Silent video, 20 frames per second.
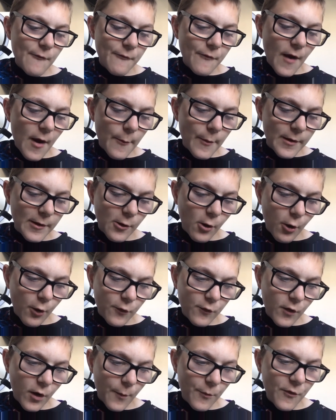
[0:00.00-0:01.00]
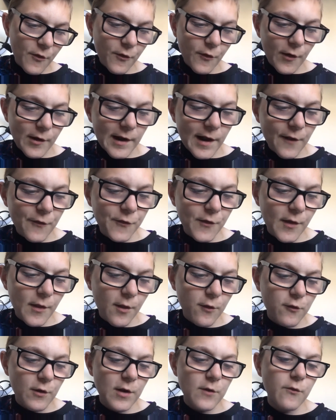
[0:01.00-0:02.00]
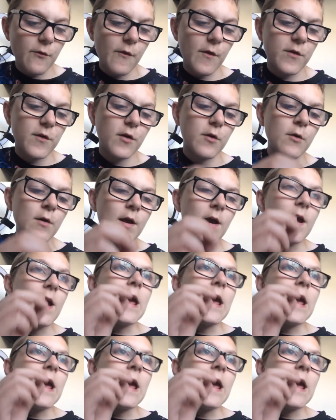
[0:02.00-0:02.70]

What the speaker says: long time since I last did a transfer video.